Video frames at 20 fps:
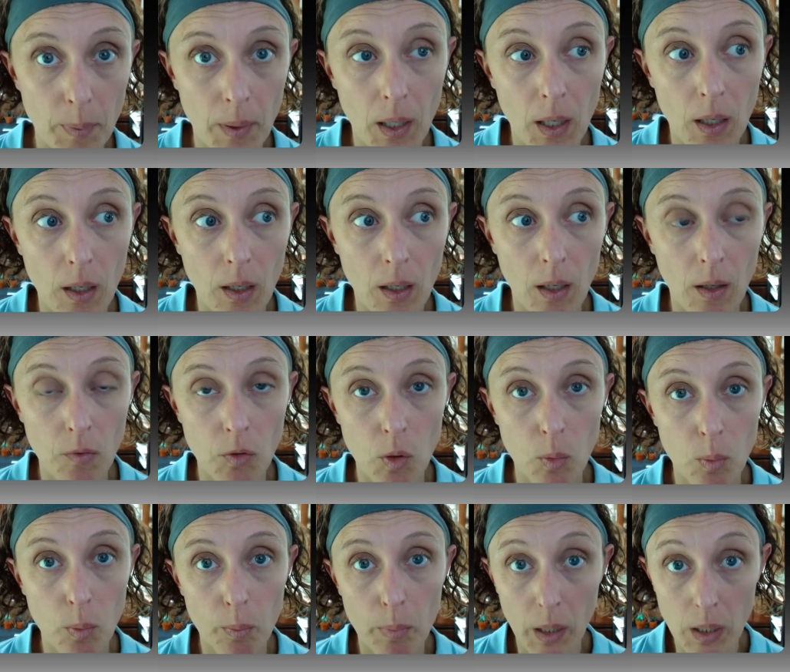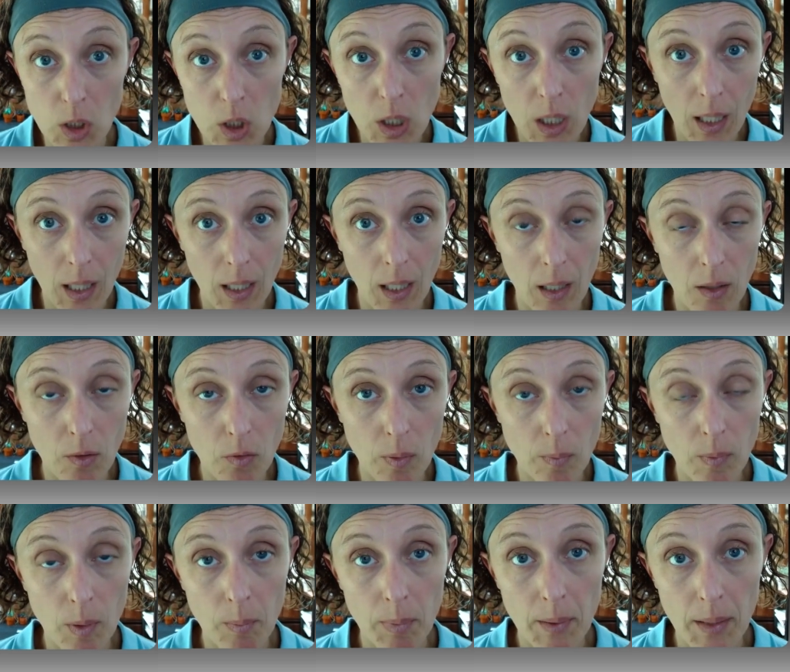but if you budget it in
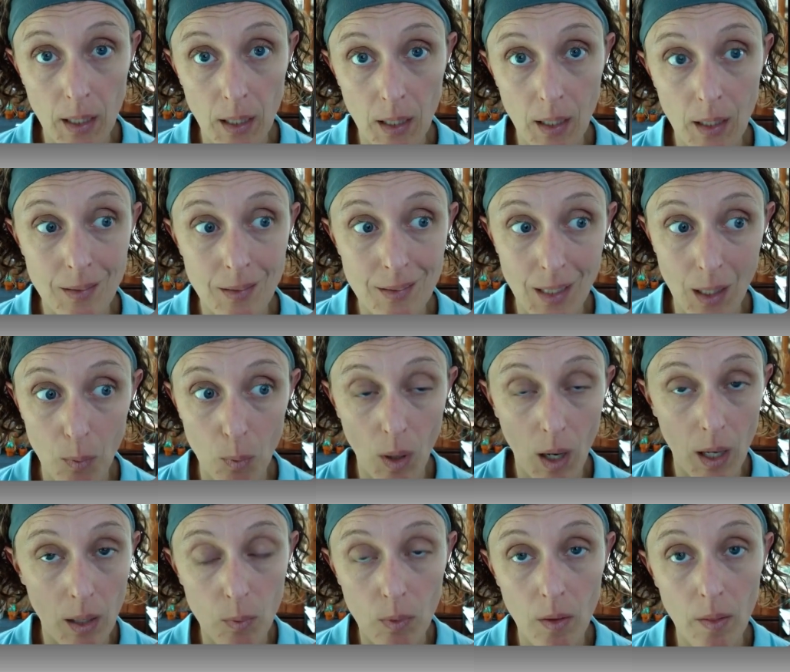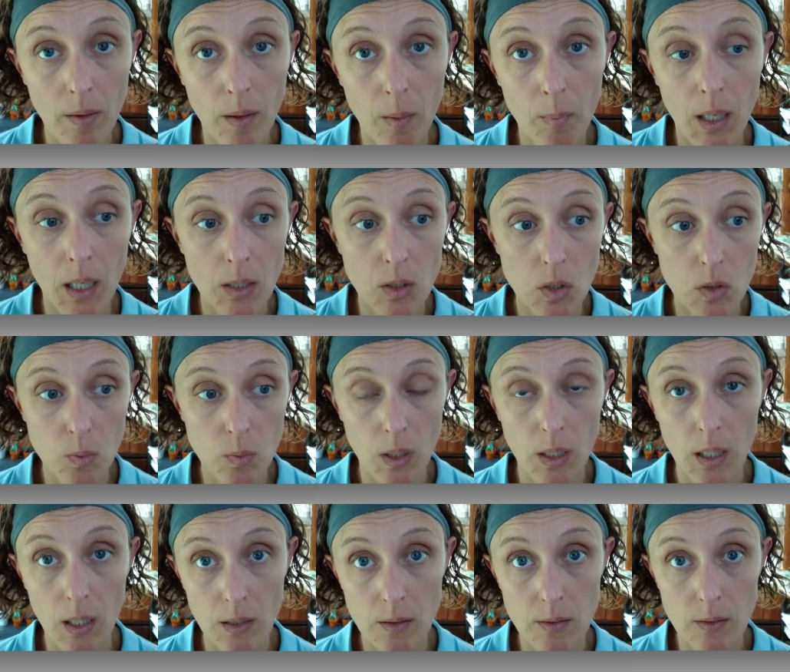from the beginning and say, well, I don't want to think about it, I just want
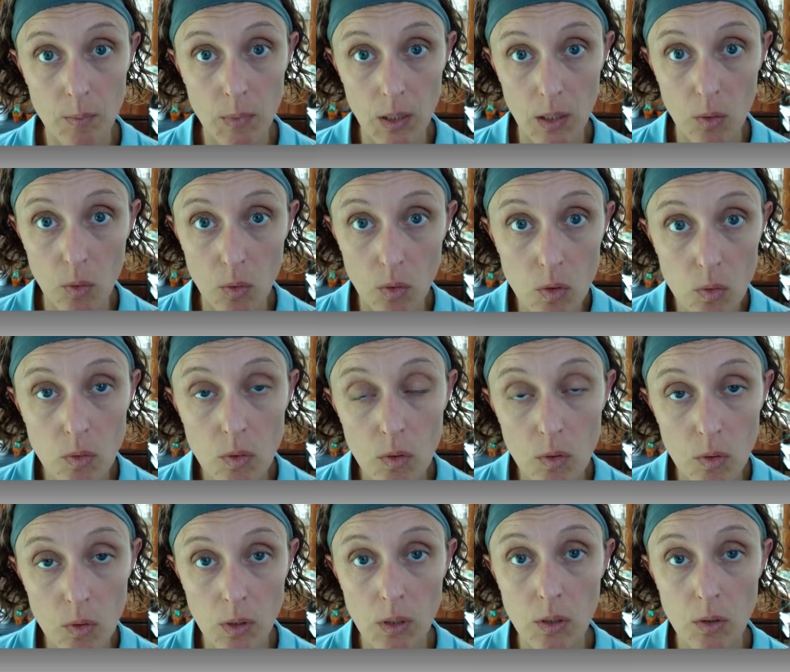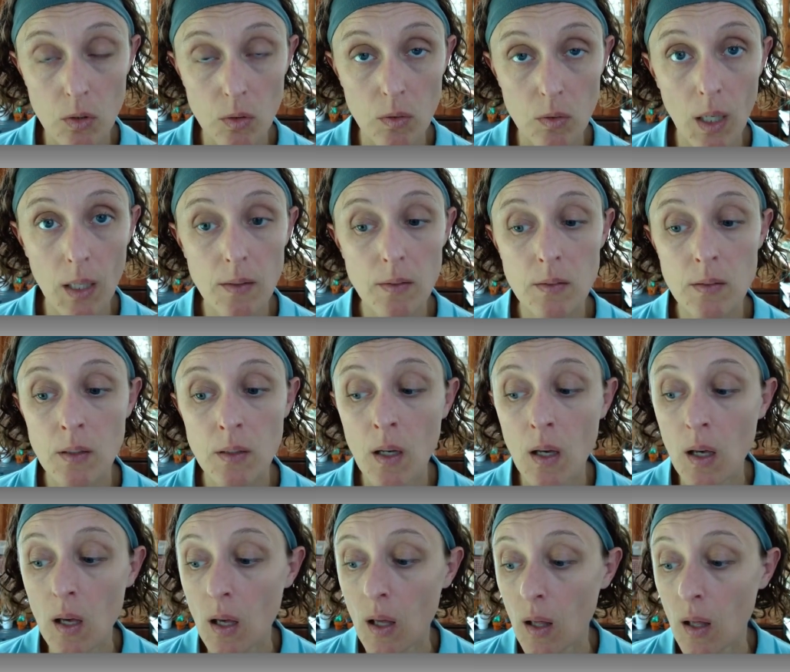to get somebody who knows what they're doing to do this,
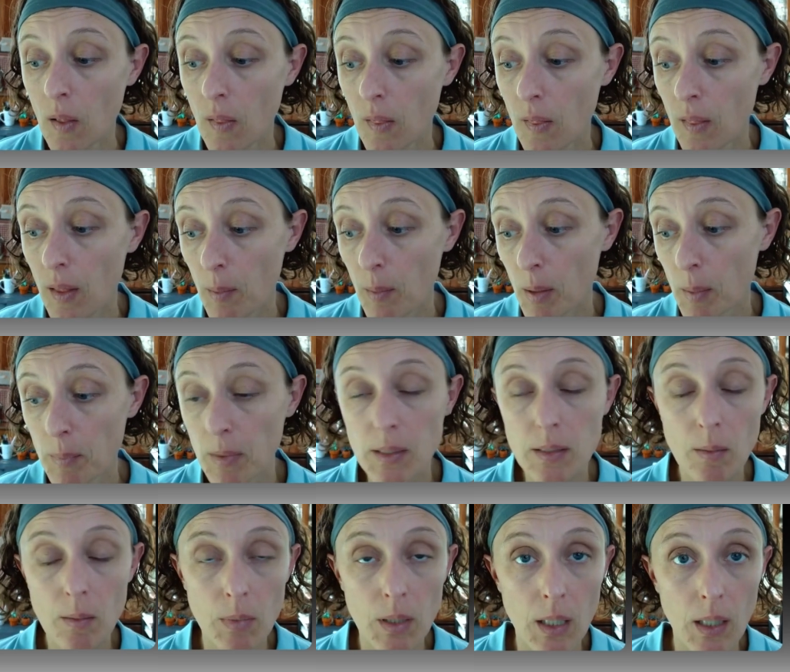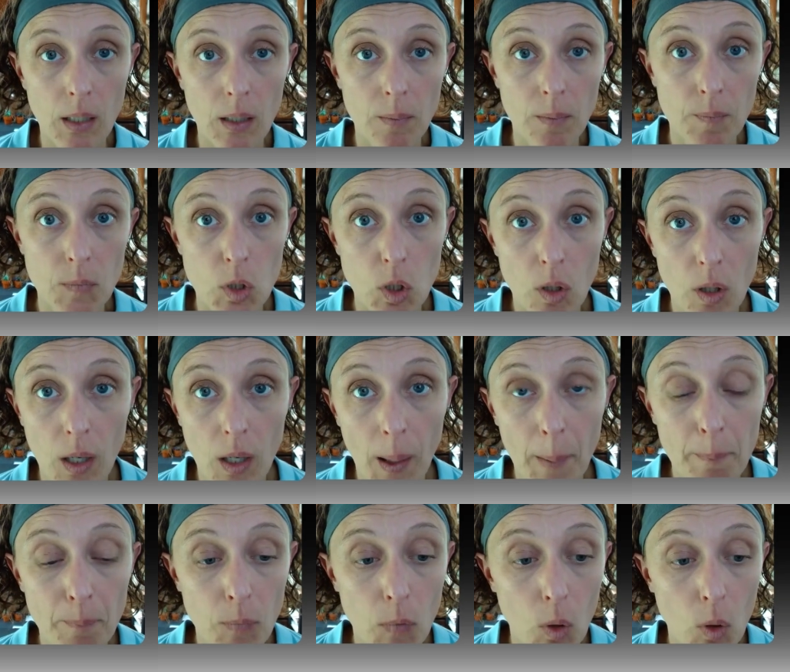they might be somebody to look
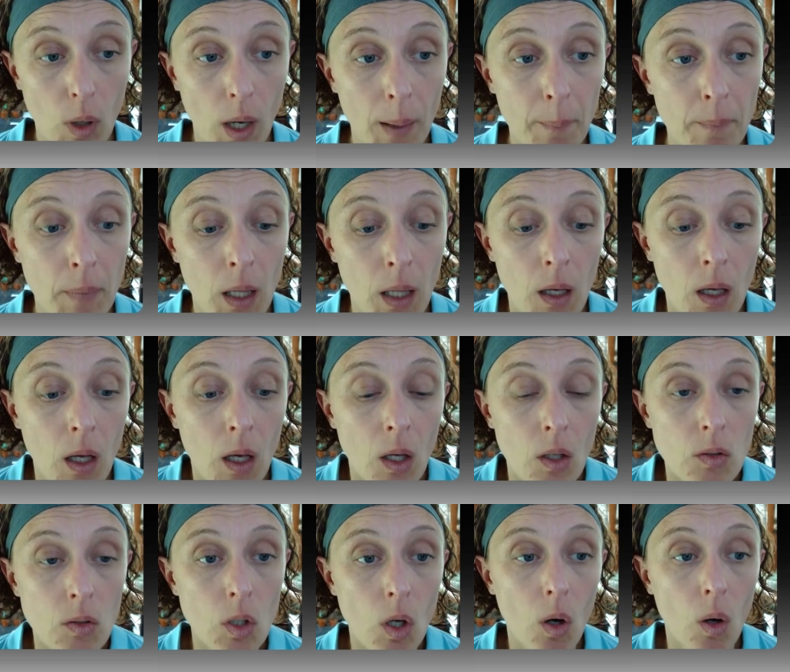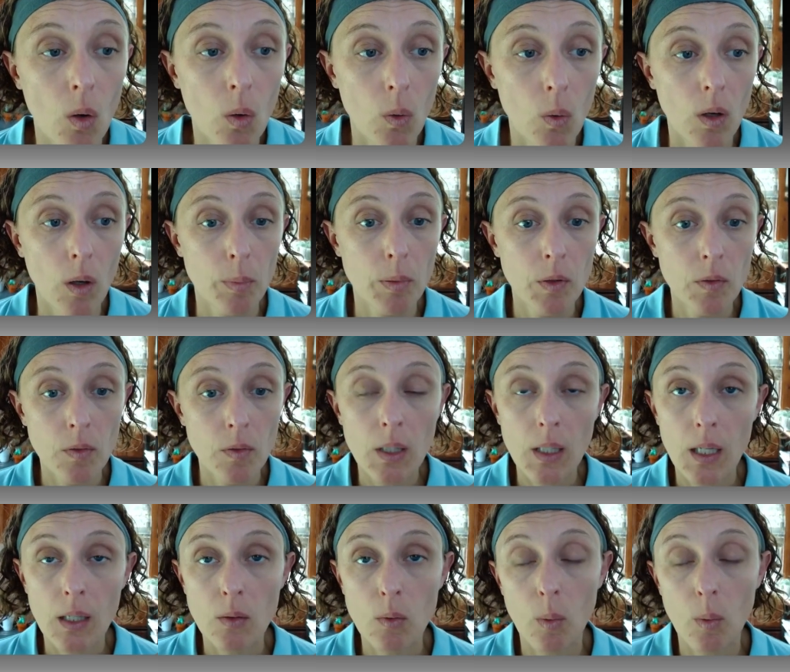at. Okay. So approving
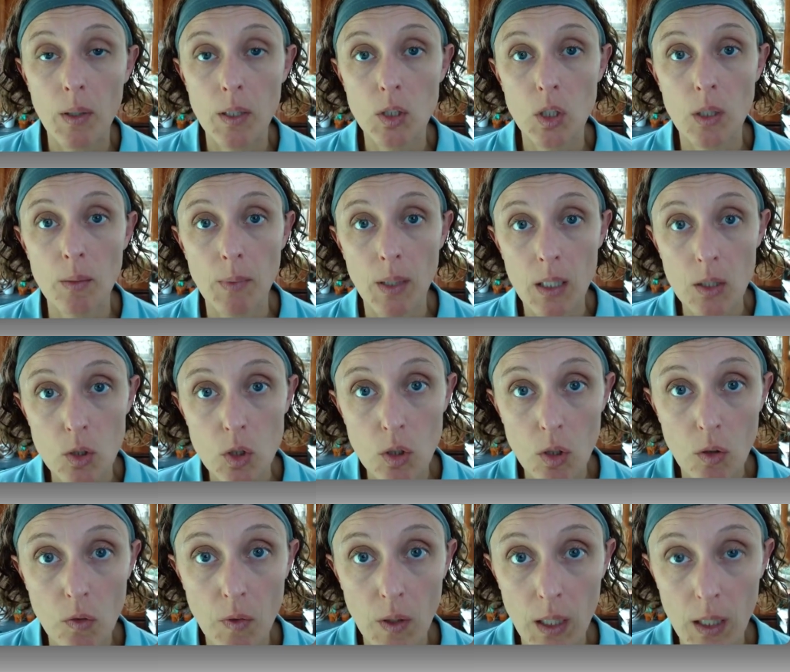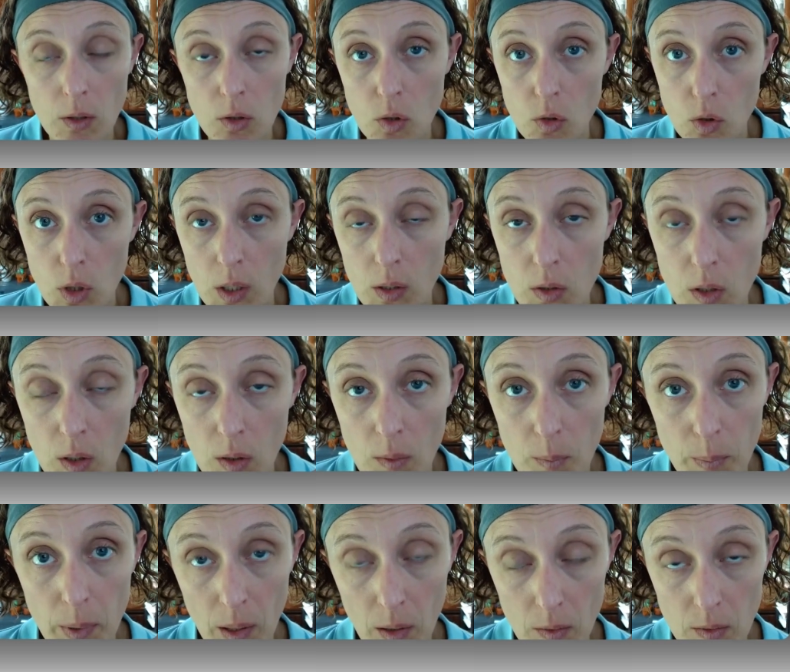the annual budget, making sure your financial
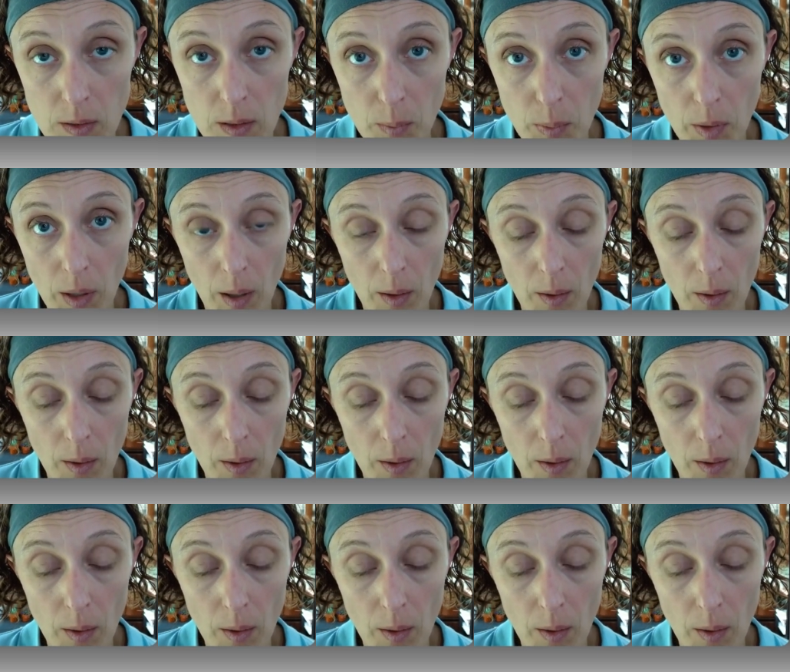transparency